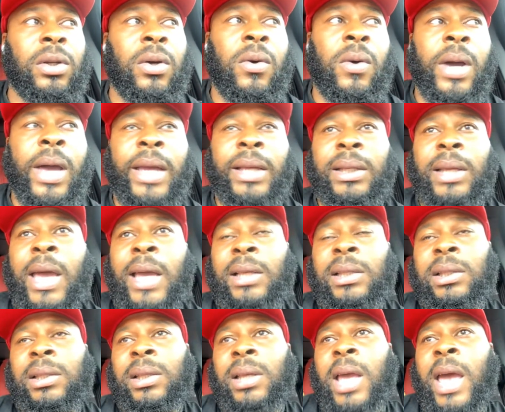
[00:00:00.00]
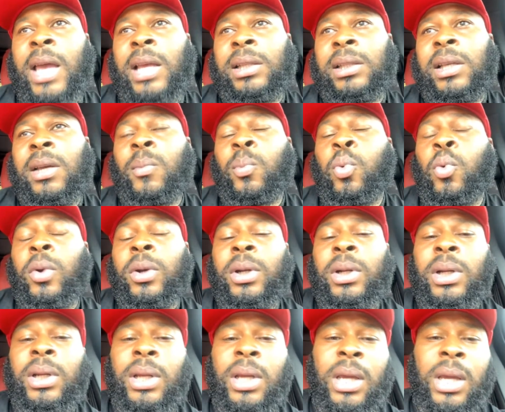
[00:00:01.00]
So at some
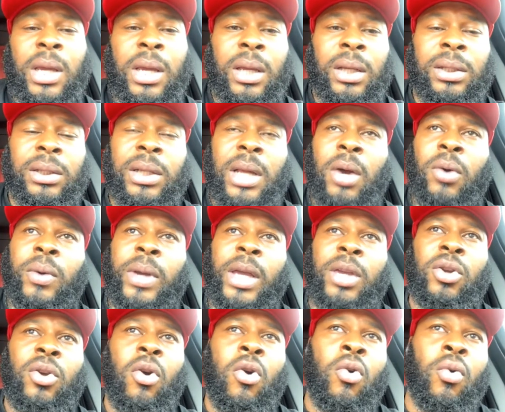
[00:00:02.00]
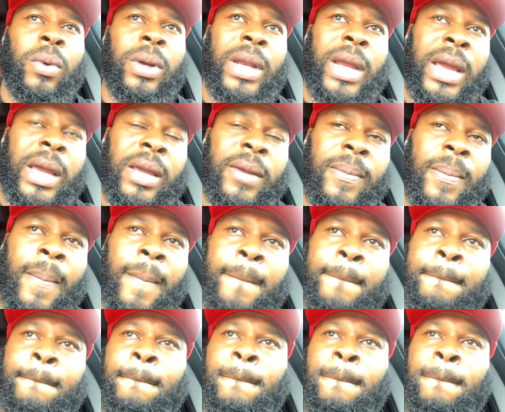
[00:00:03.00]
point of the year, it's like, okay, you're 0-8,